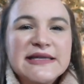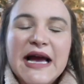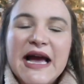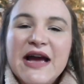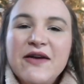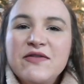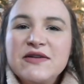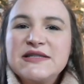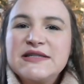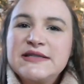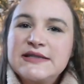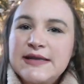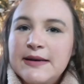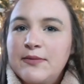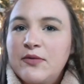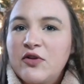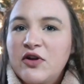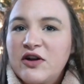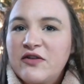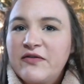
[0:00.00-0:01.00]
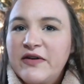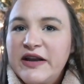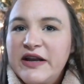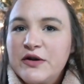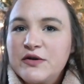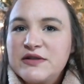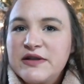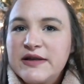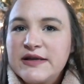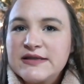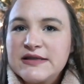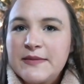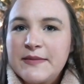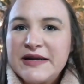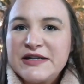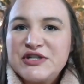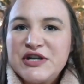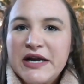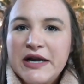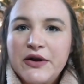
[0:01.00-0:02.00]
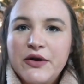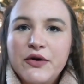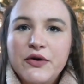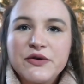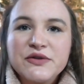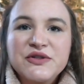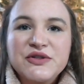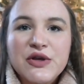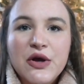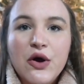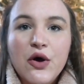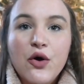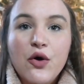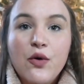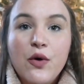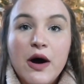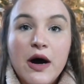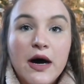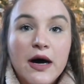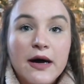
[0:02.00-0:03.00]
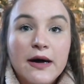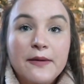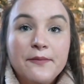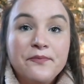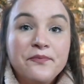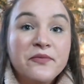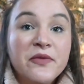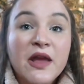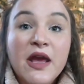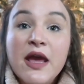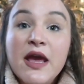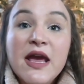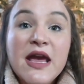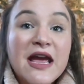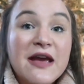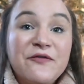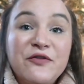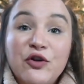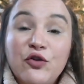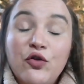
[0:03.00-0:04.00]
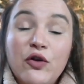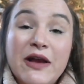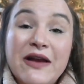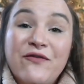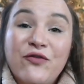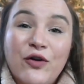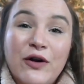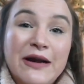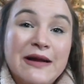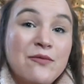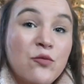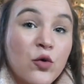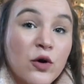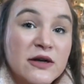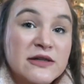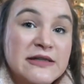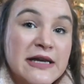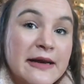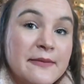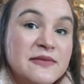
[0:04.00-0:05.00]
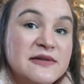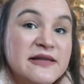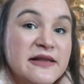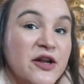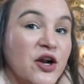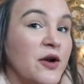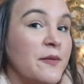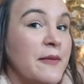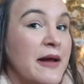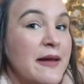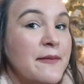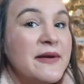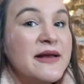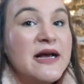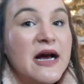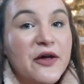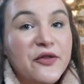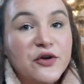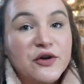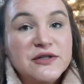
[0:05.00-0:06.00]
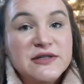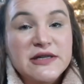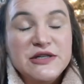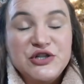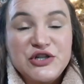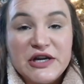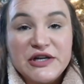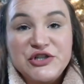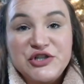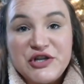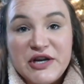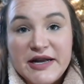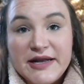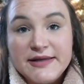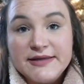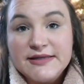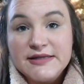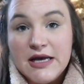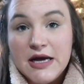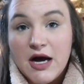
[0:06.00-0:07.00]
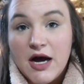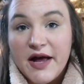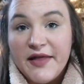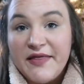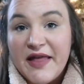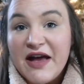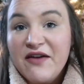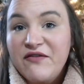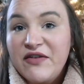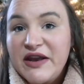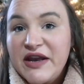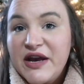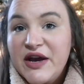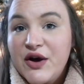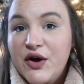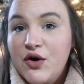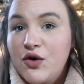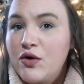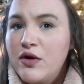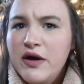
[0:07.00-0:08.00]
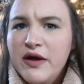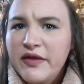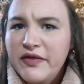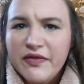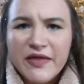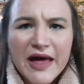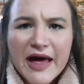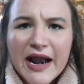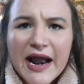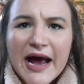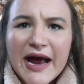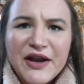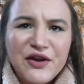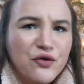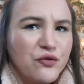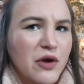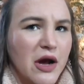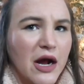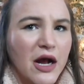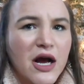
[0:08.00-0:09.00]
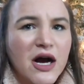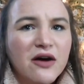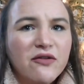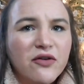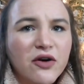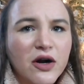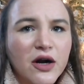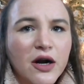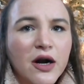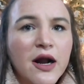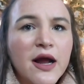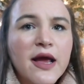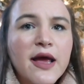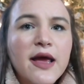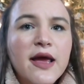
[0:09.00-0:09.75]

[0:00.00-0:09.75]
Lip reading: I have a similar video to this on my channel, so if you're looking for any more tips, there may be other suggestions on that video that I do not cover